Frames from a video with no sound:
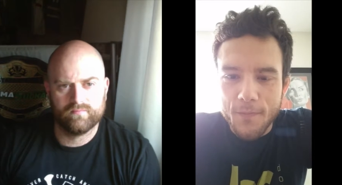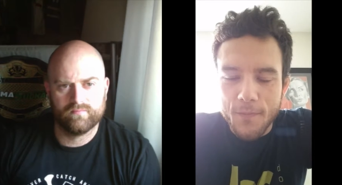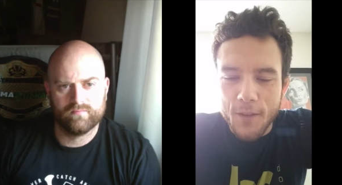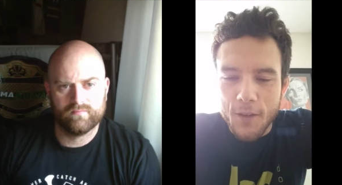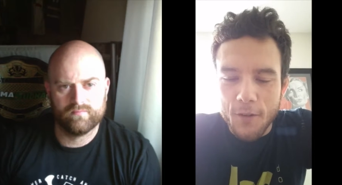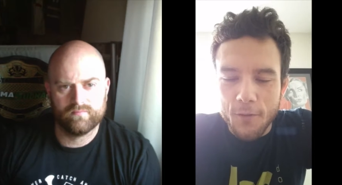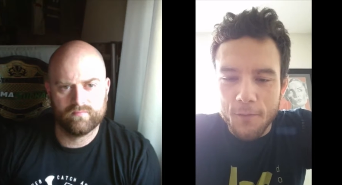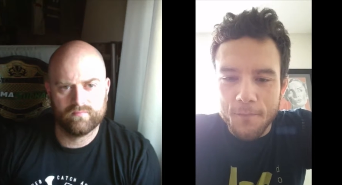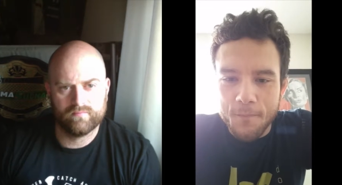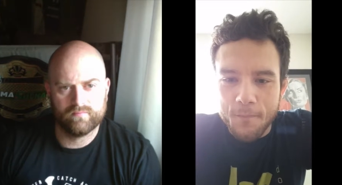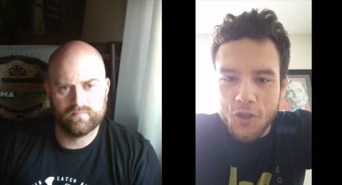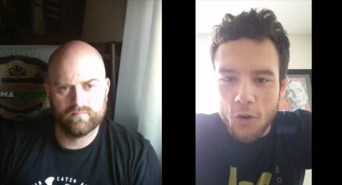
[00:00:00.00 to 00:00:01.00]
Speaker 1: you
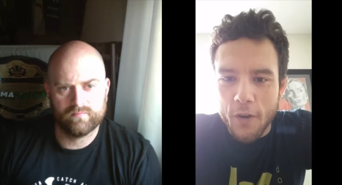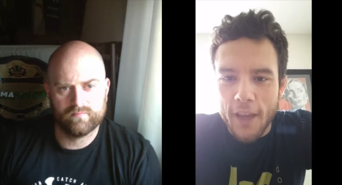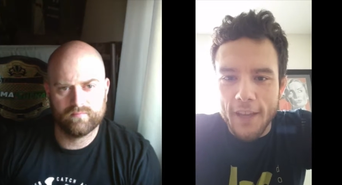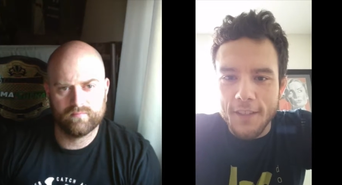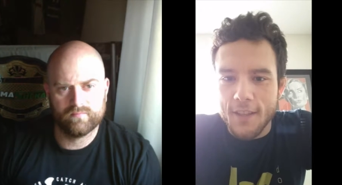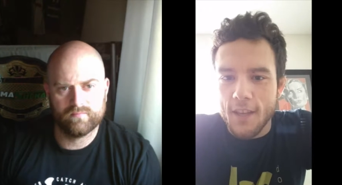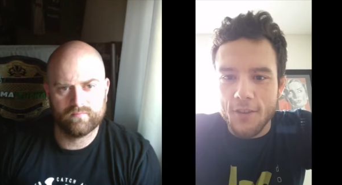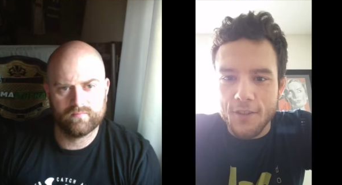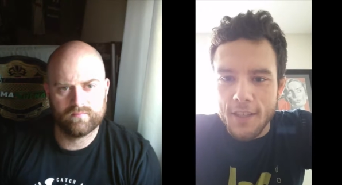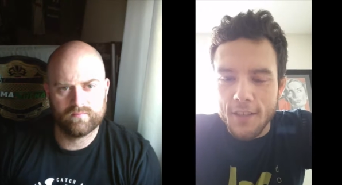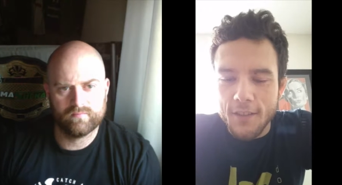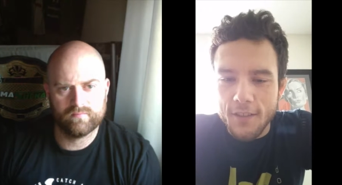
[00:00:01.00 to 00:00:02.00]
know, showcase
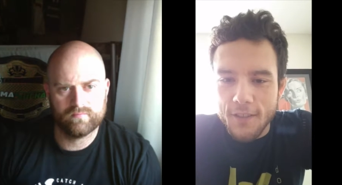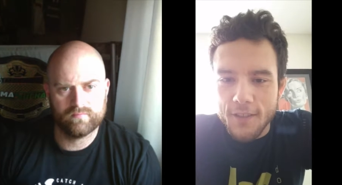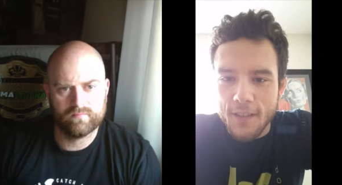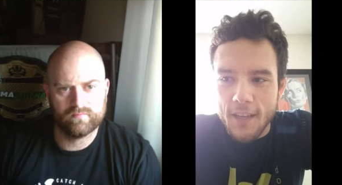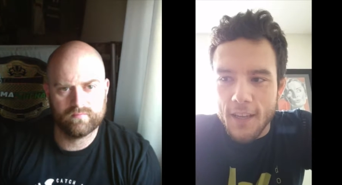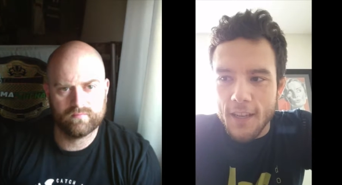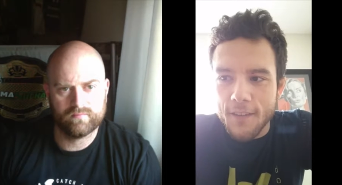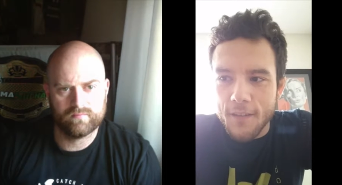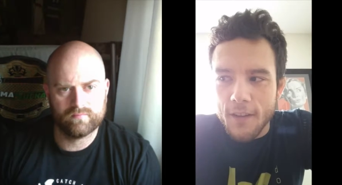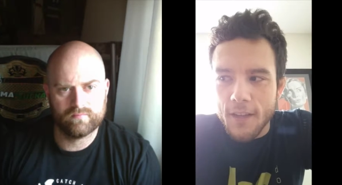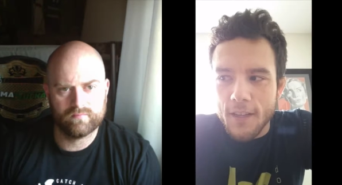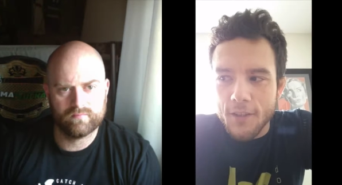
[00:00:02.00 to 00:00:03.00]
their skills
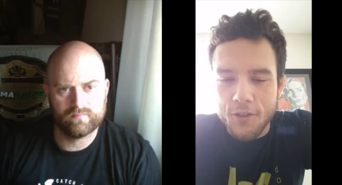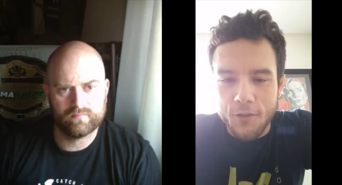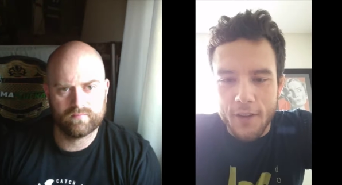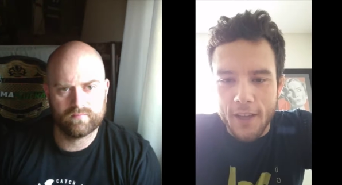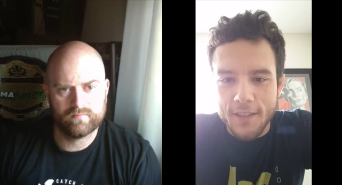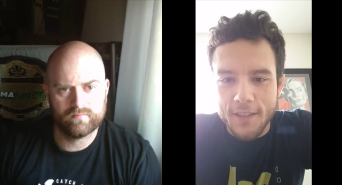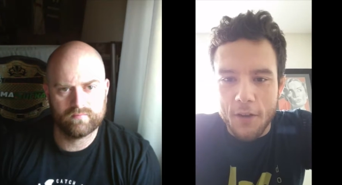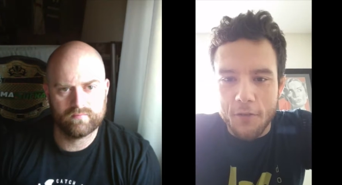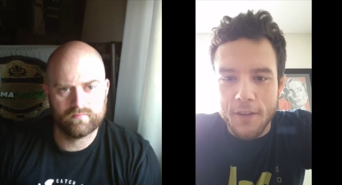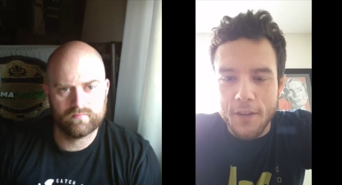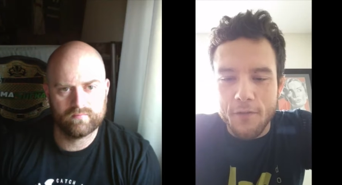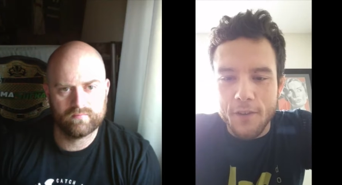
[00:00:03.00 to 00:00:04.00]
and uh, showcase
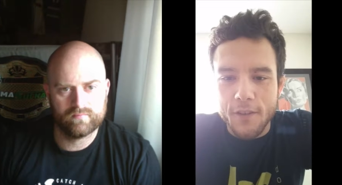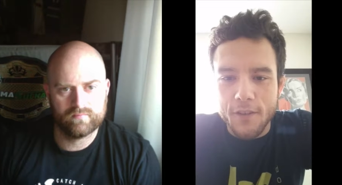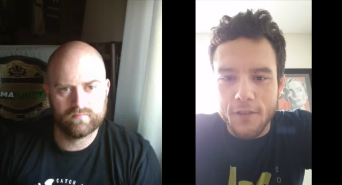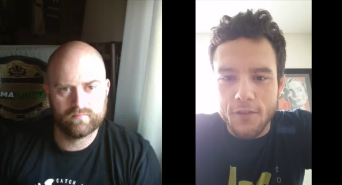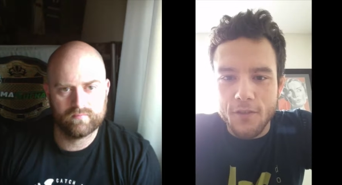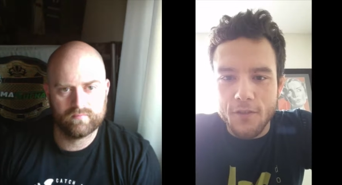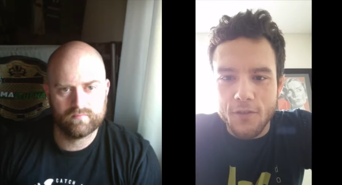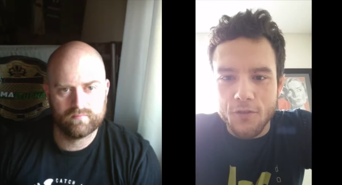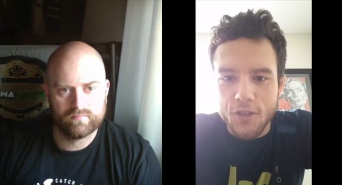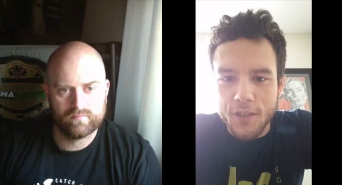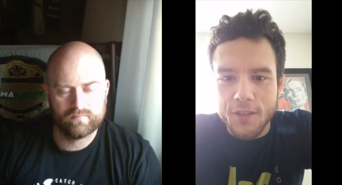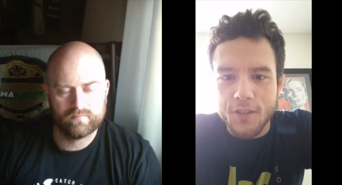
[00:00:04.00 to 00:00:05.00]
how different
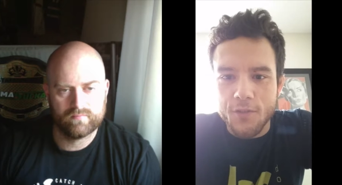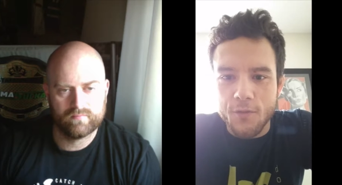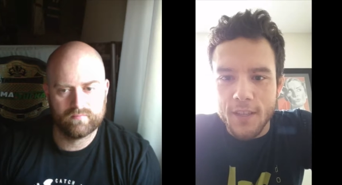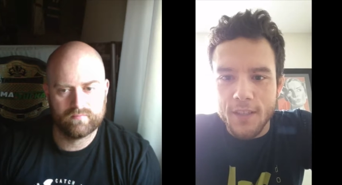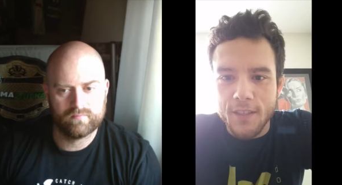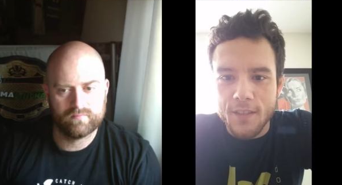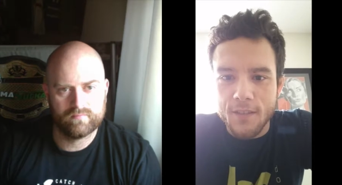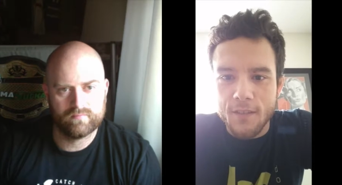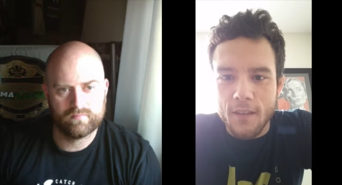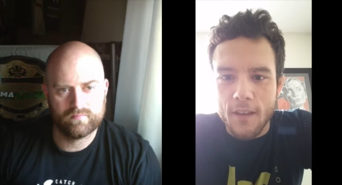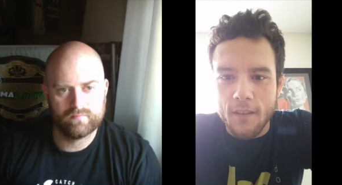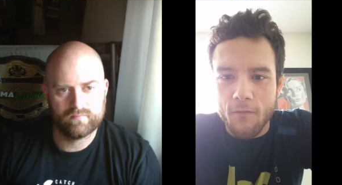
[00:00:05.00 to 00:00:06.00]
jiu-jitsu
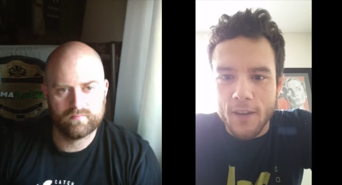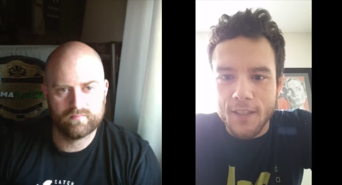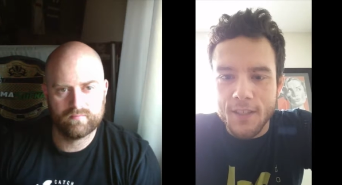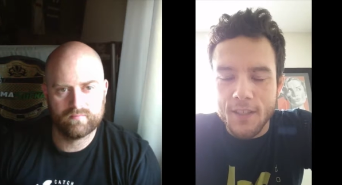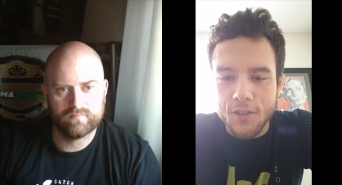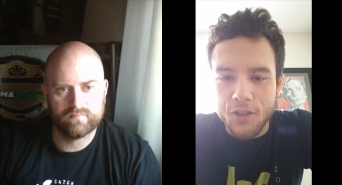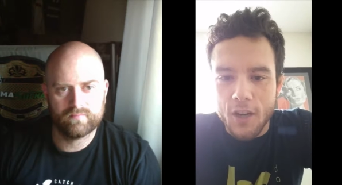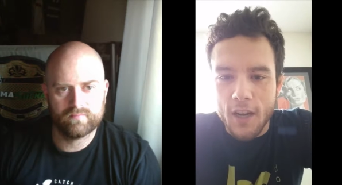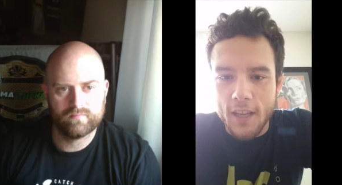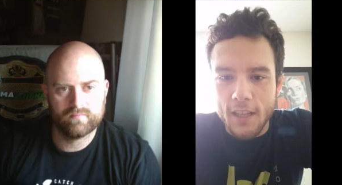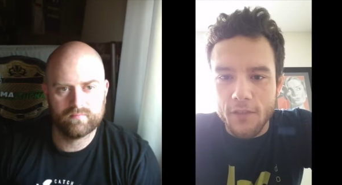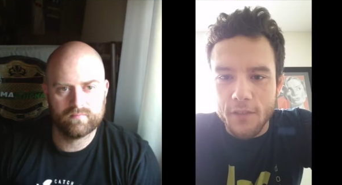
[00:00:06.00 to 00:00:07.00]
is when it's such a
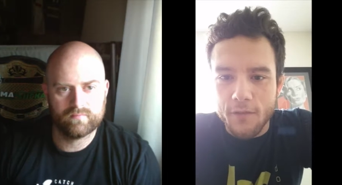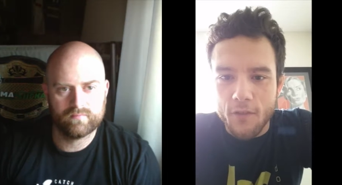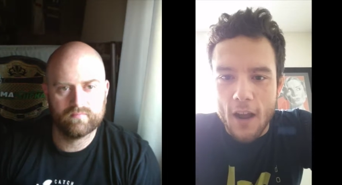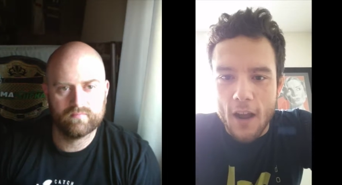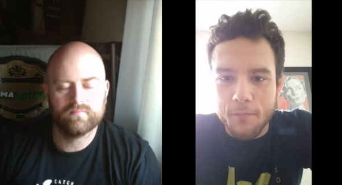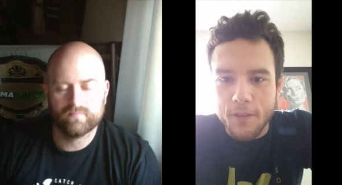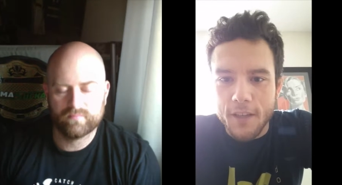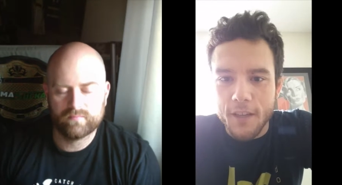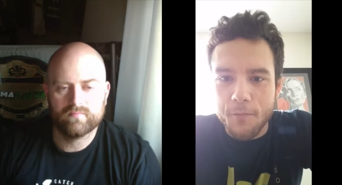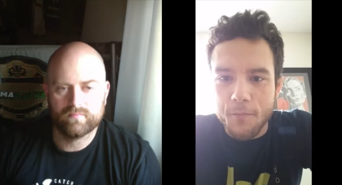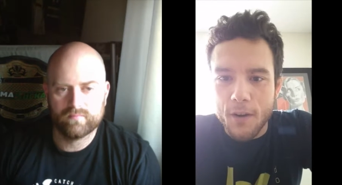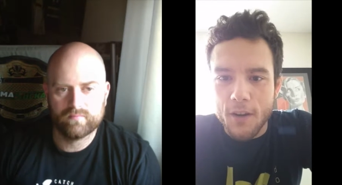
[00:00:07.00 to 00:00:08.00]
high level of
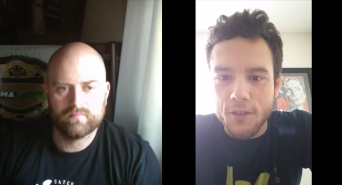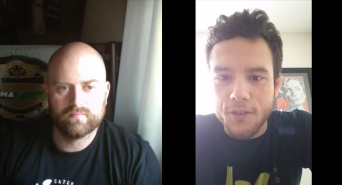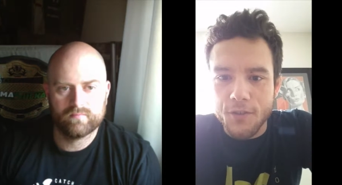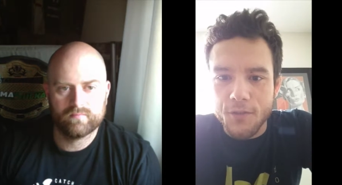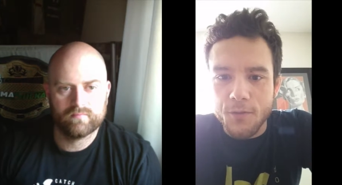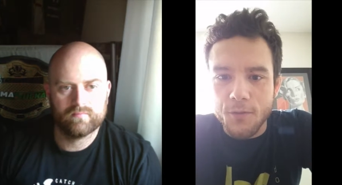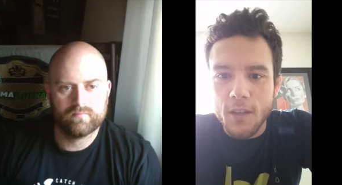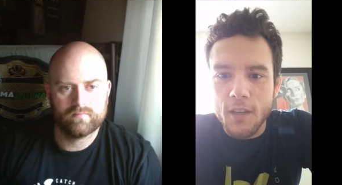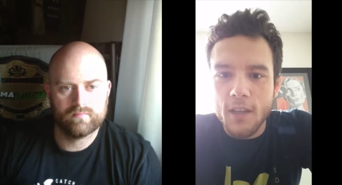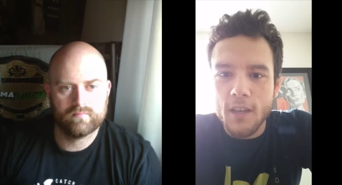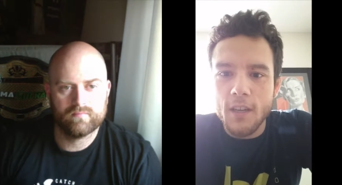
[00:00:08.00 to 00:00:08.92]
grappling compared to